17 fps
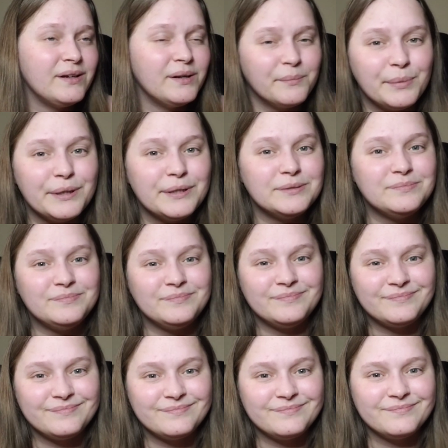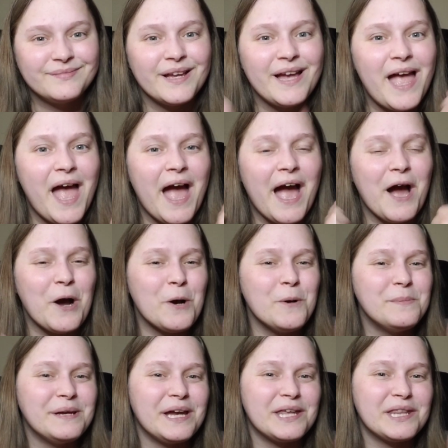But I
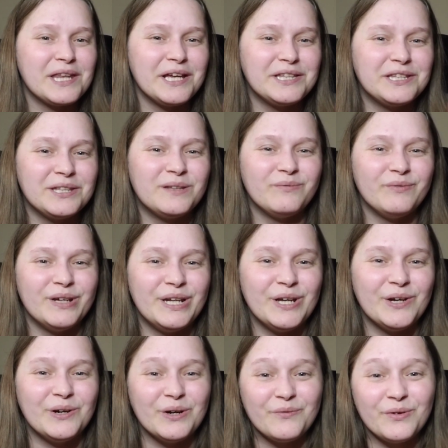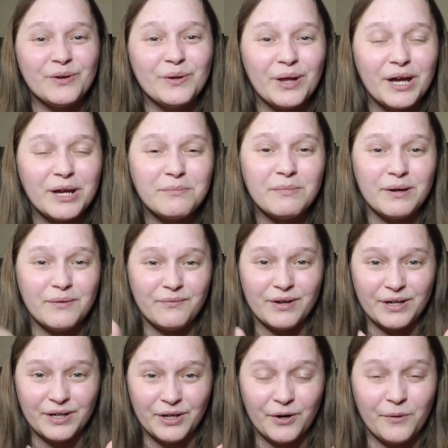hope you guys like this video. If you like my
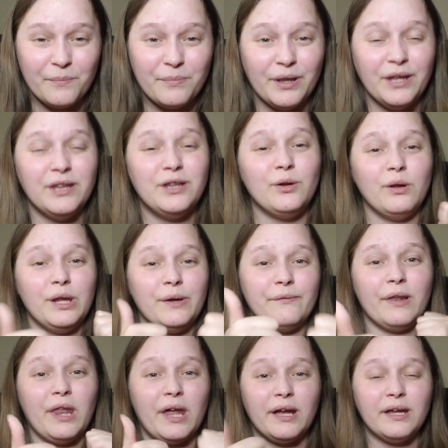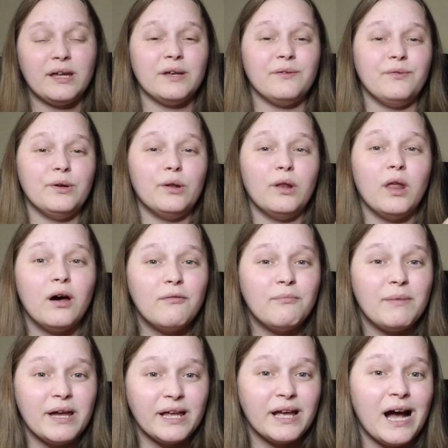video, please do leave a like. If you love
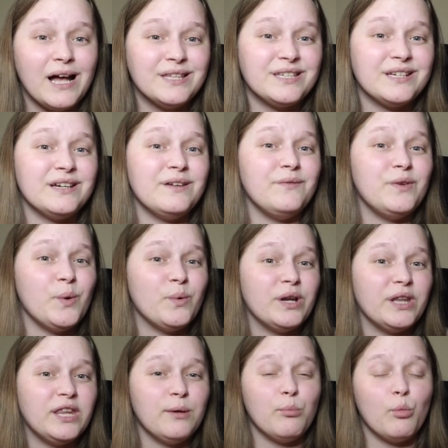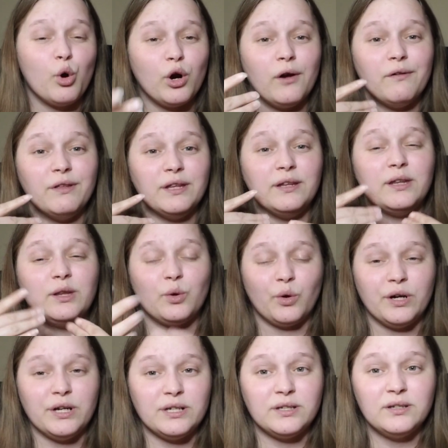my content and if you want to see more of these
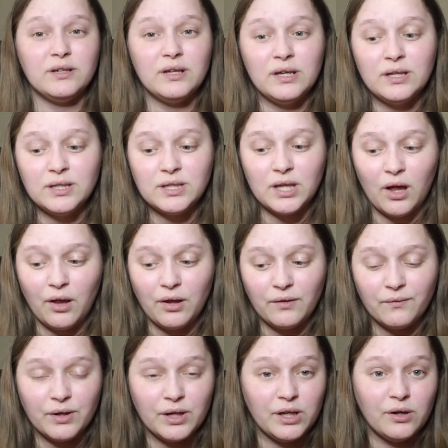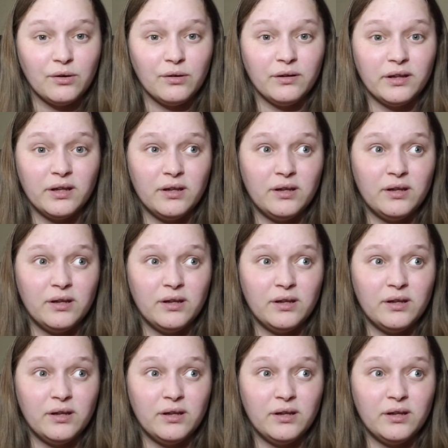storytelling videos,